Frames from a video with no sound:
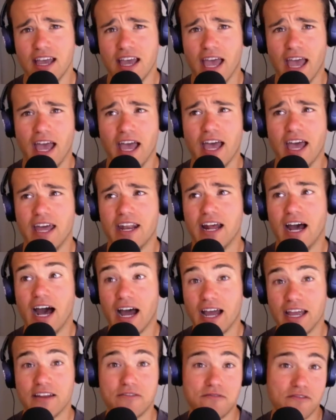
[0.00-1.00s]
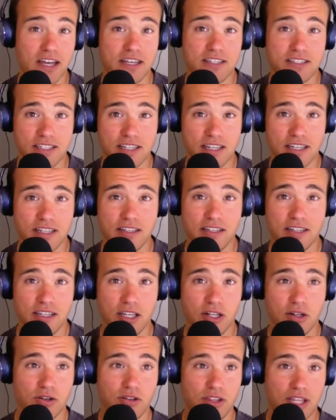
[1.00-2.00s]
And I invested,
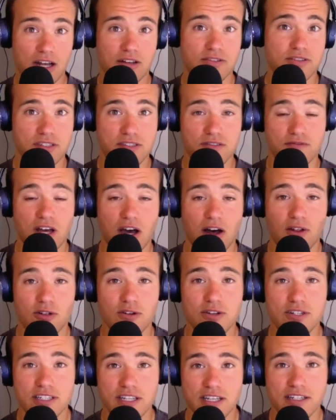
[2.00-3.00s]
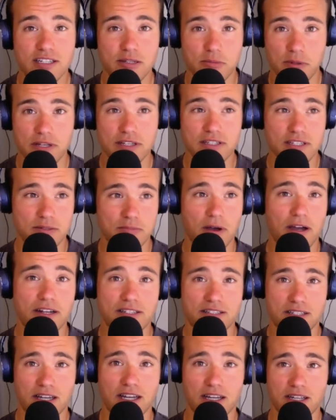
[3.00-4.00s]
thousands of dollars into Business by
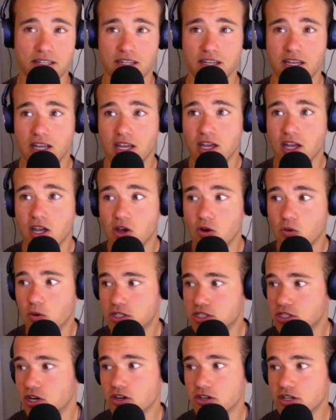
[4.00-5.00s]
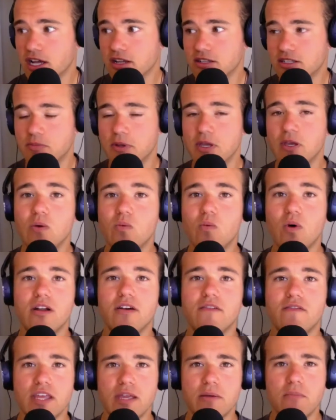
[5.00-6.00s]
Design, which turned out to be one
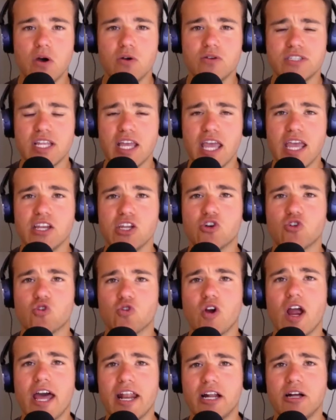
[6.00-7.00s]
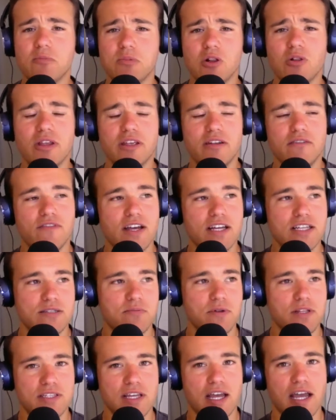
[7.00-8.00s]
of the most incredible
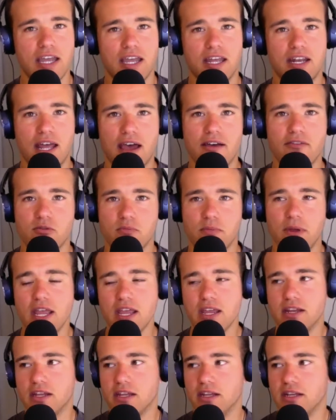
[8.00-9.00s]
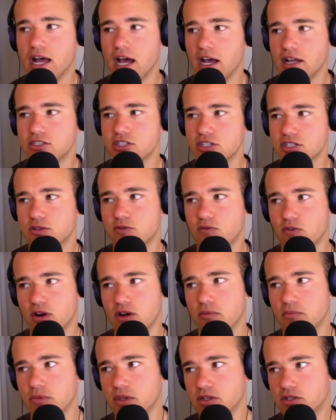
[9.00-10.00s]
investments I had ever made, not just
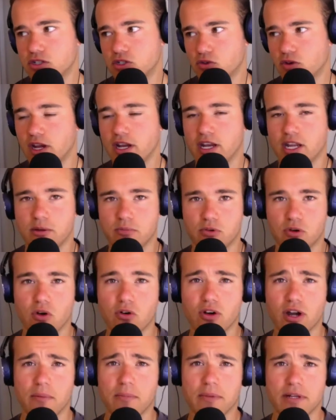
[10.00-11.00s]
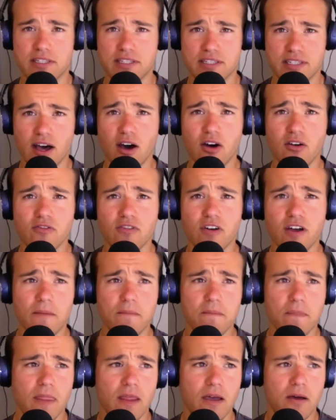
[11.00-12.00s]
from the training program itself,
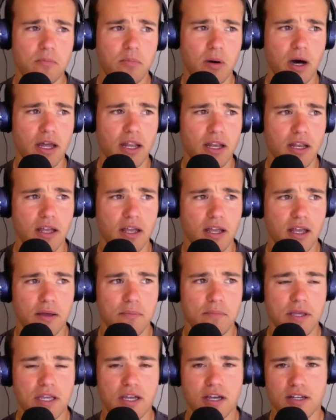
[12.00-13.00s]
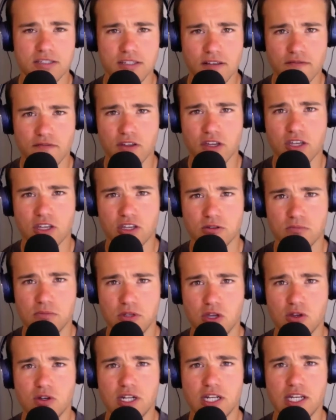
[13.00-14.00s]
but because of the
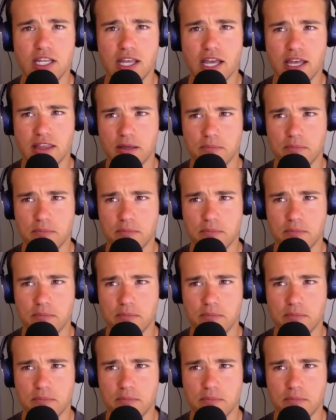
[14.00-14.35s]
community and